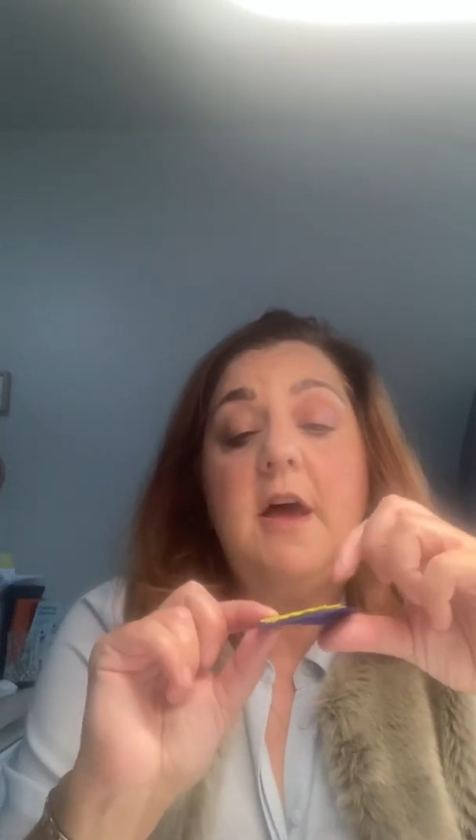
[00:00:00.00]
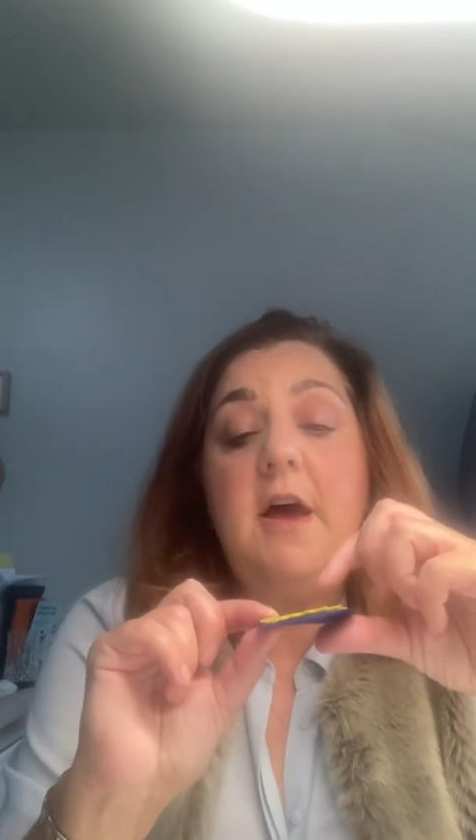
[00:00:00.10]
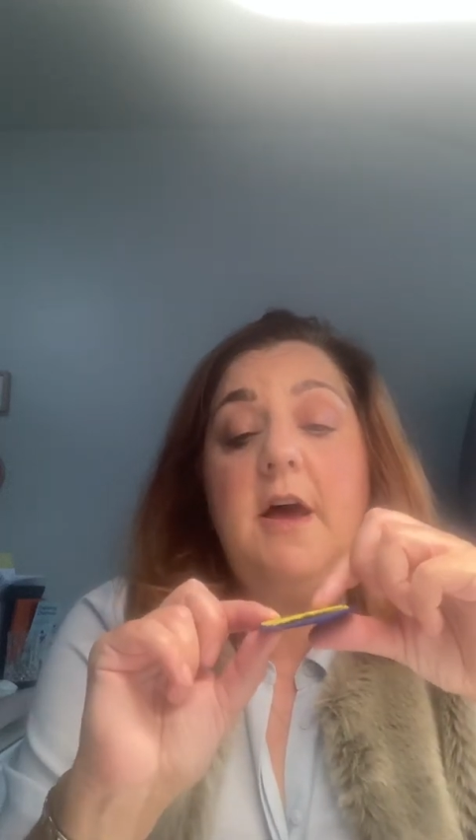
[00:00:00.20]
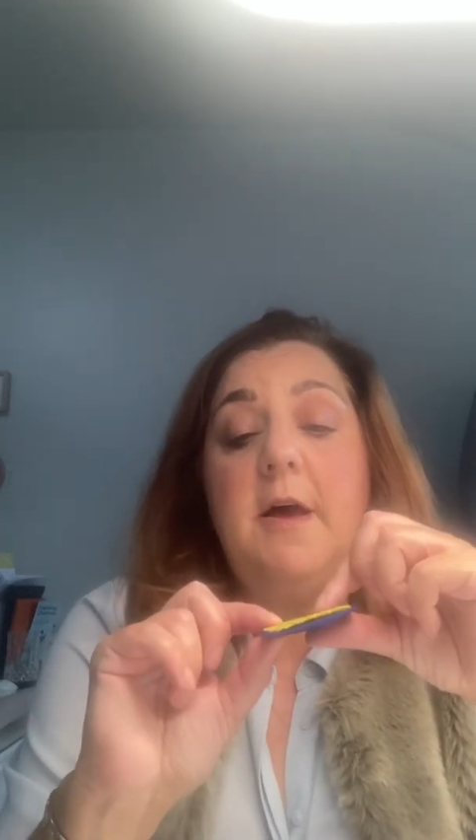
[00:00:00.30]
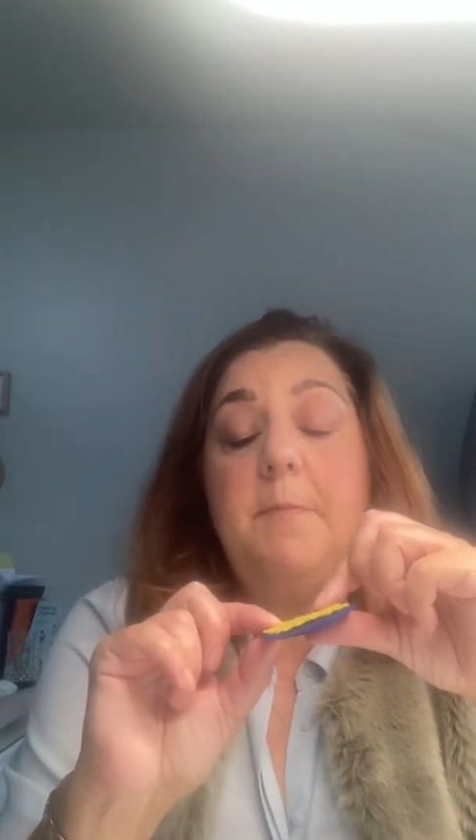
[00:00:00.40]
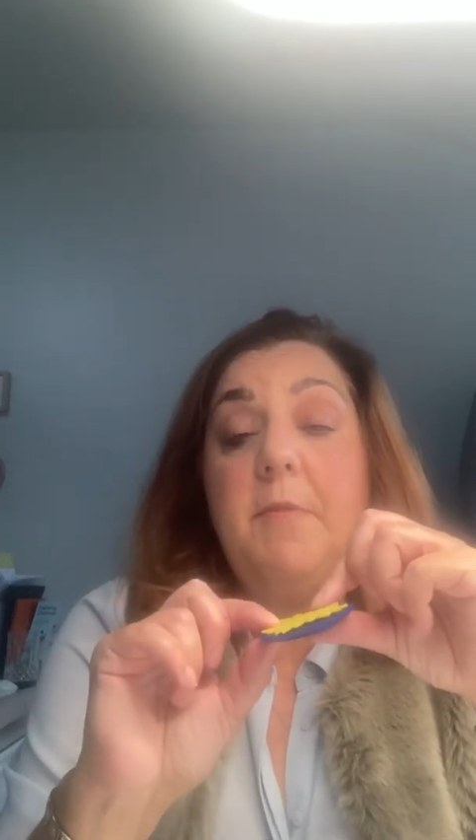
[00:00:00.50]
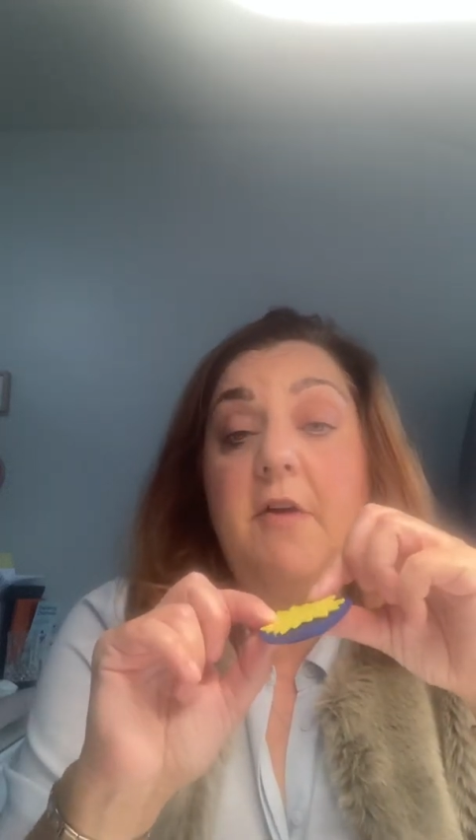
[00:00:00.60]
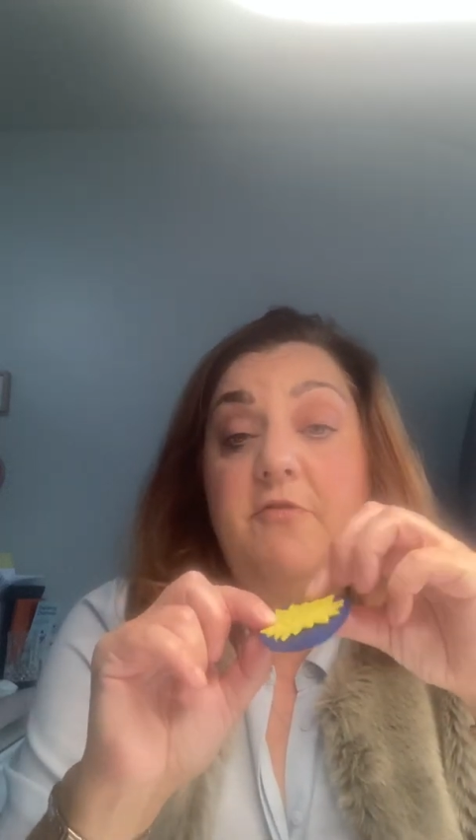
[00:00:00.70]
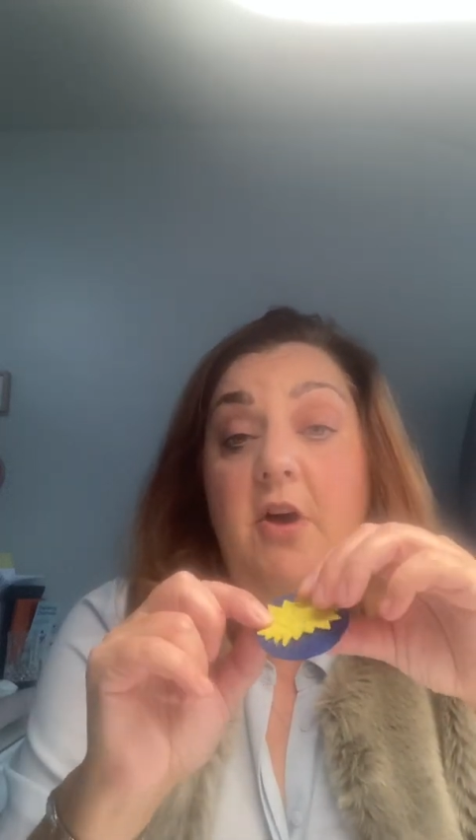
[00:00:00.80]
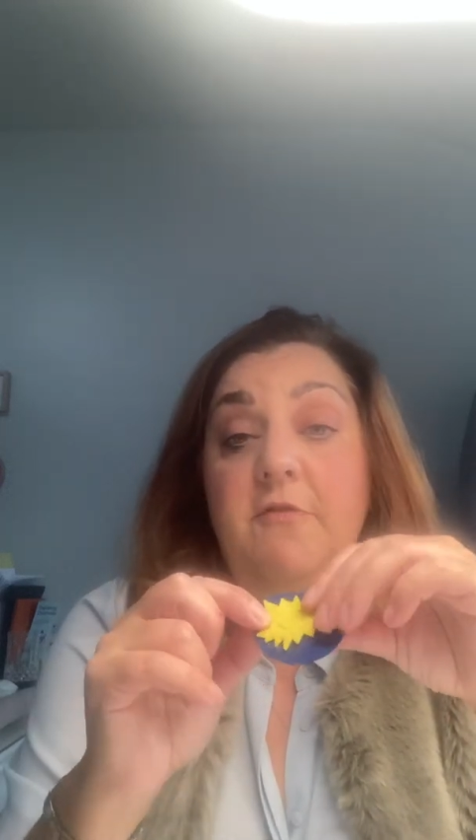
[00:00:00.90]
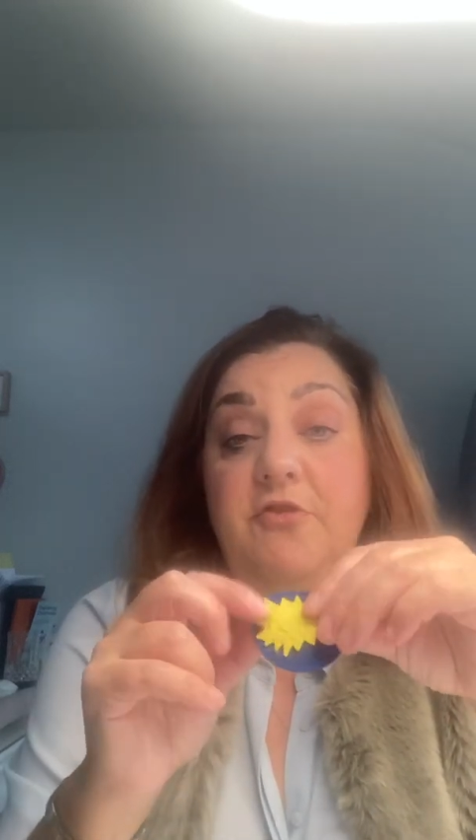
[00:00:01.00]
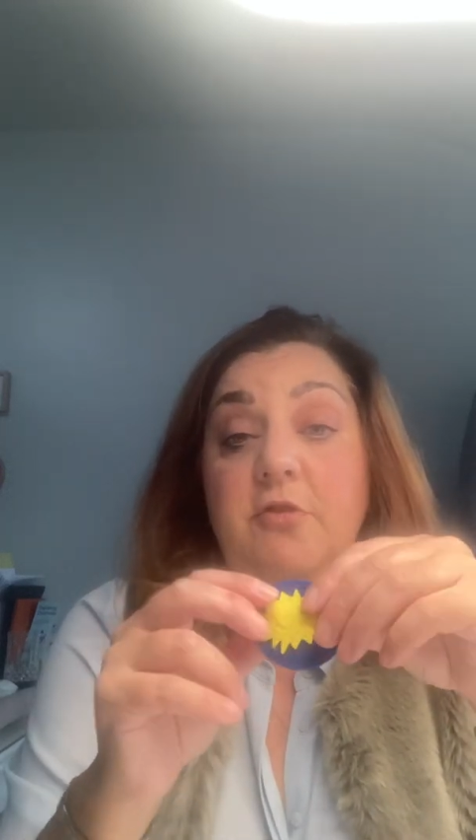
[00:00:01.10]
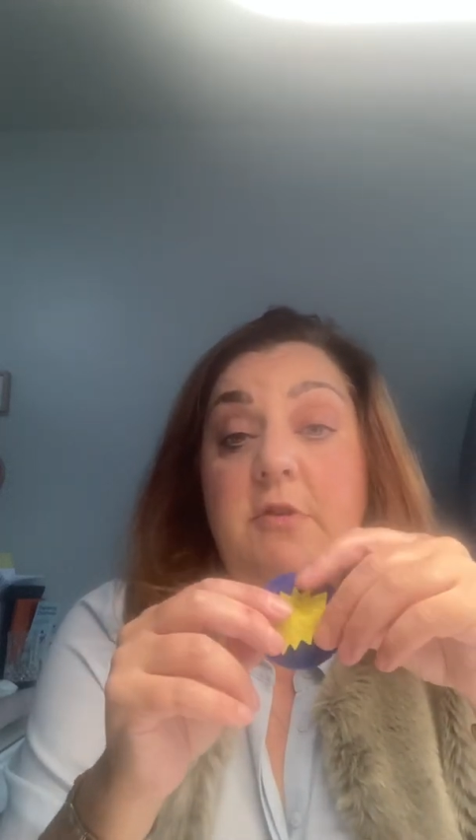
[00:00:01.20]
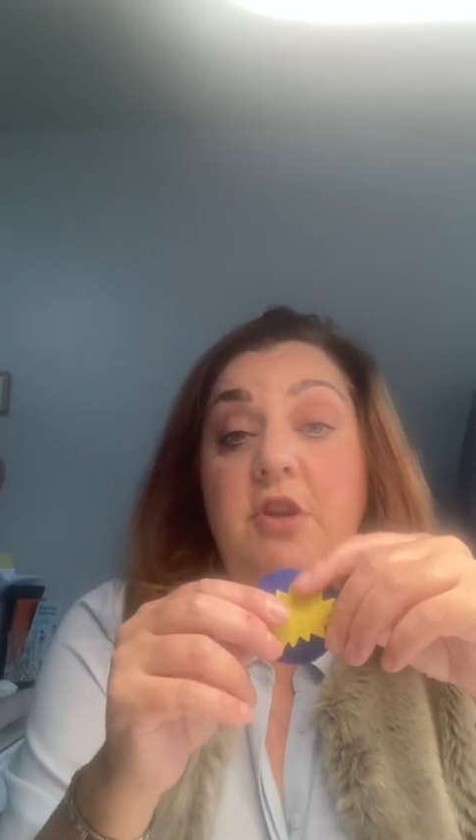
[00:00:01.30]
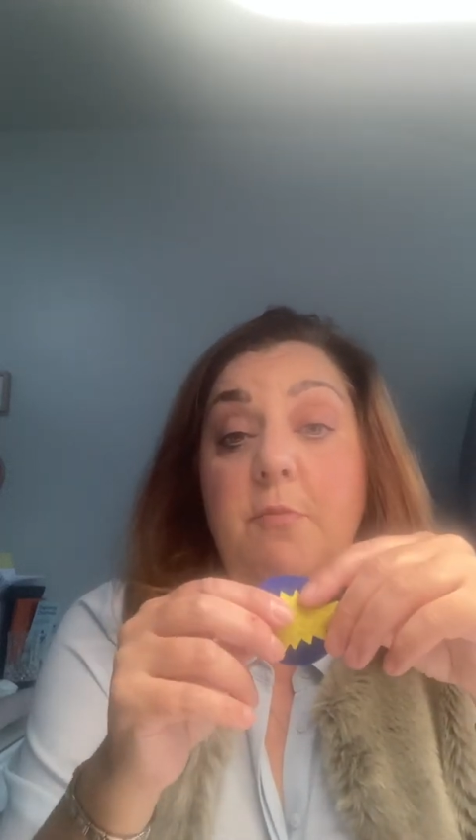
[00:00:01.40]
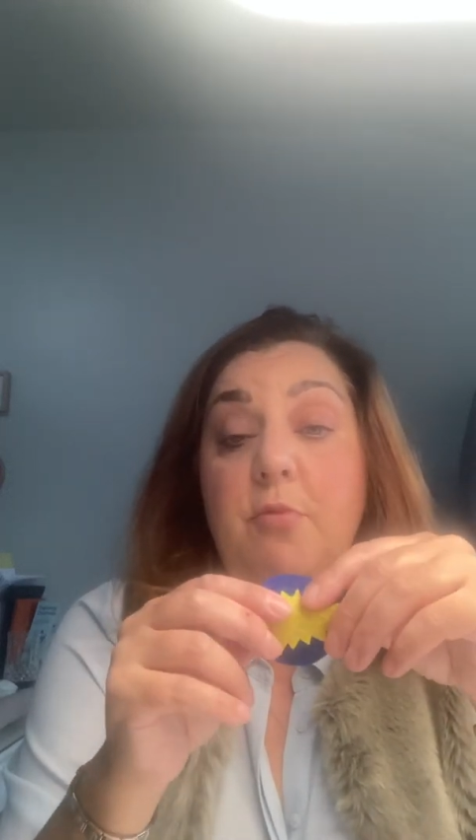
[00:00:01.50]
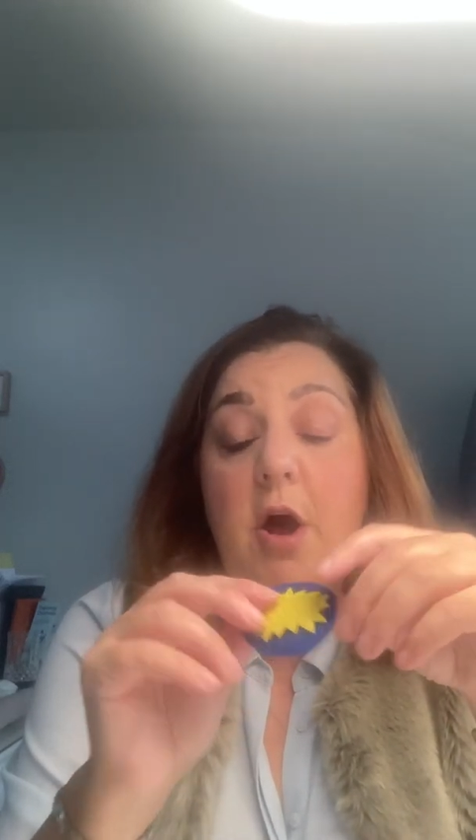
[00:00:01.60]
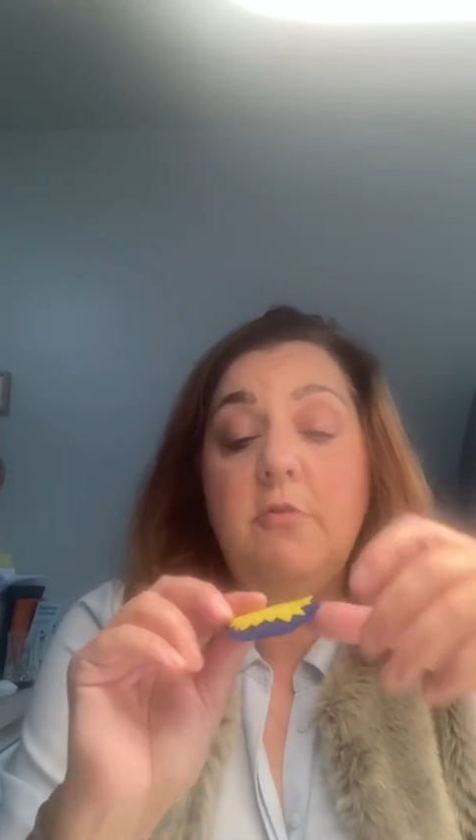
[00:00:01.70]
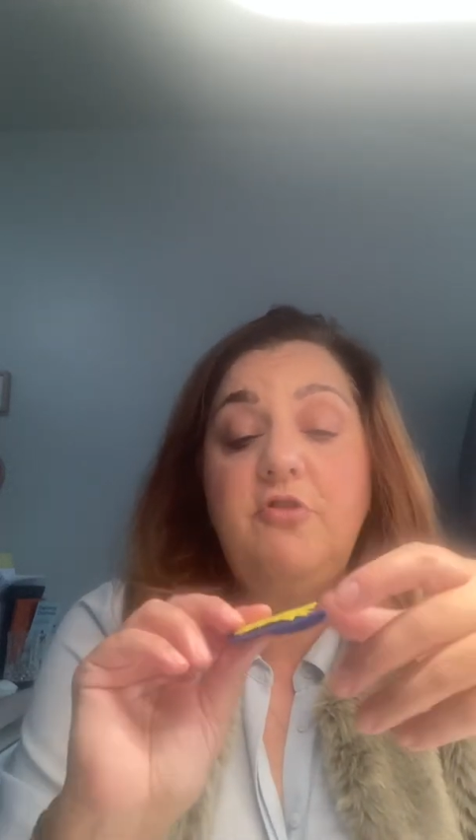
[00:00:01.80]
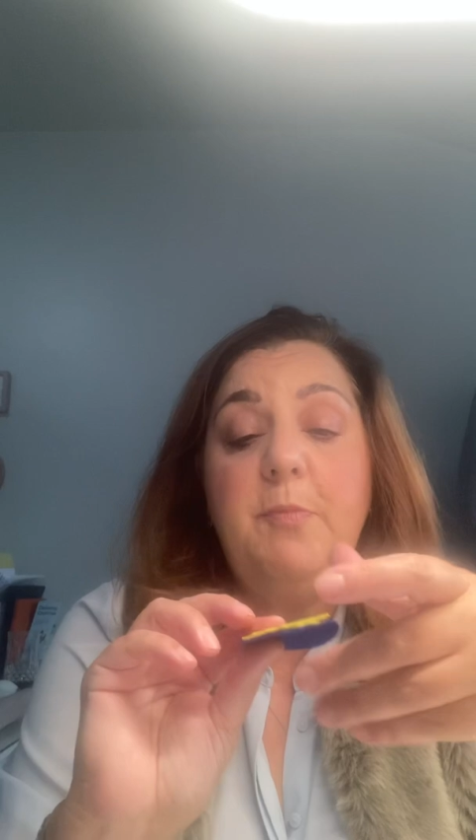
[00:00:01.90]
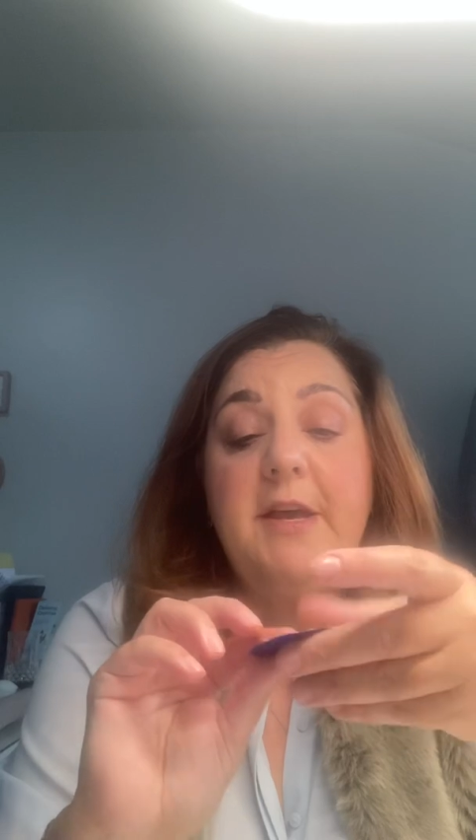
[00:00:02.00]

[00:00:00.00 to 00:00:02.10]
of doing your brooch,